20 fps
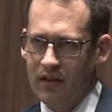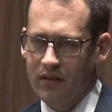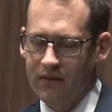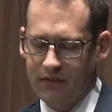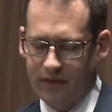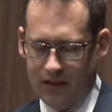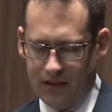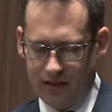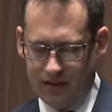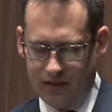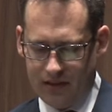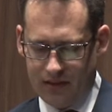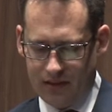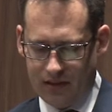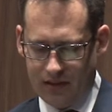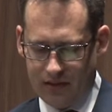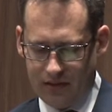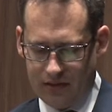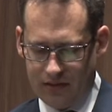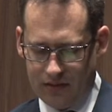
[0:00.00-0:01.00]
of
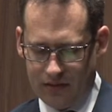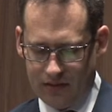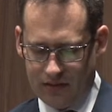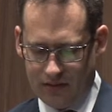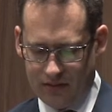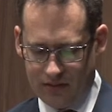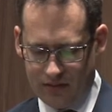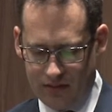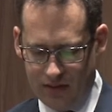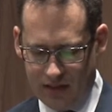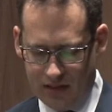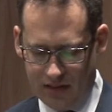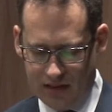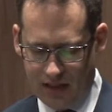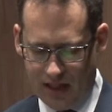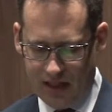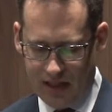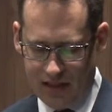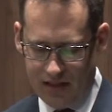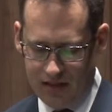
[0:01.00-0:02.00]
consensus that
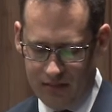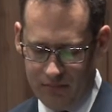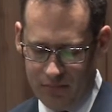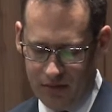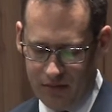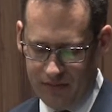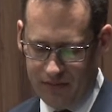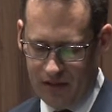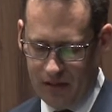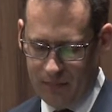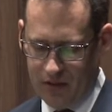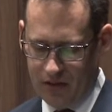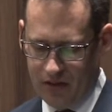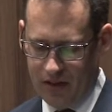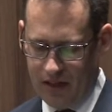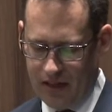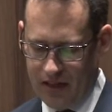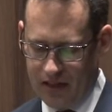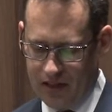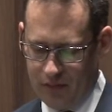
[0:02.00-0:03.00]
guided both
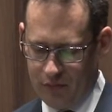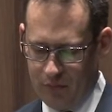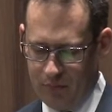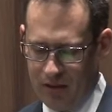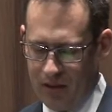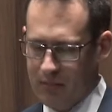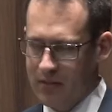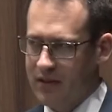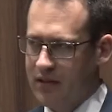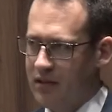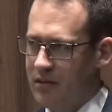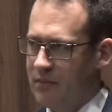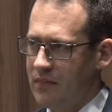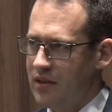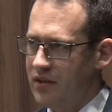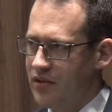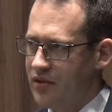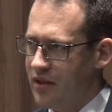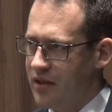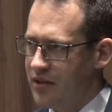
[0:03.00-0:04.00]
Democratic and Republican
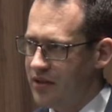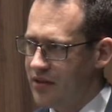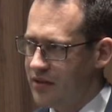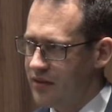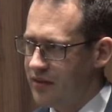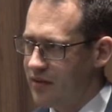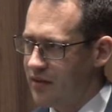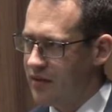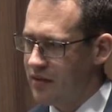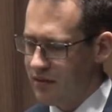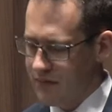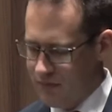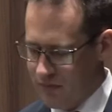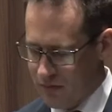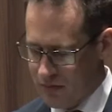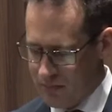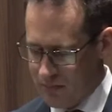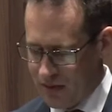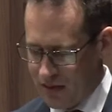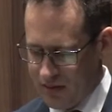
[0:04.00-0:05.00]
administrations in their
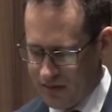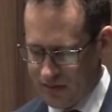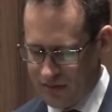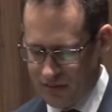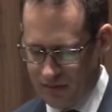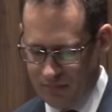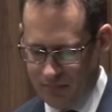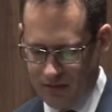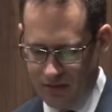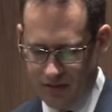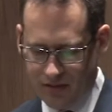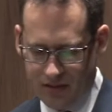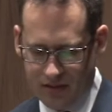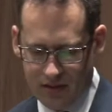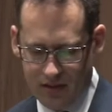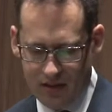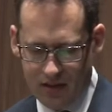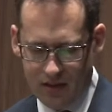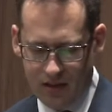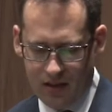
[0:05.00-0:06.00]
foreign policy approach,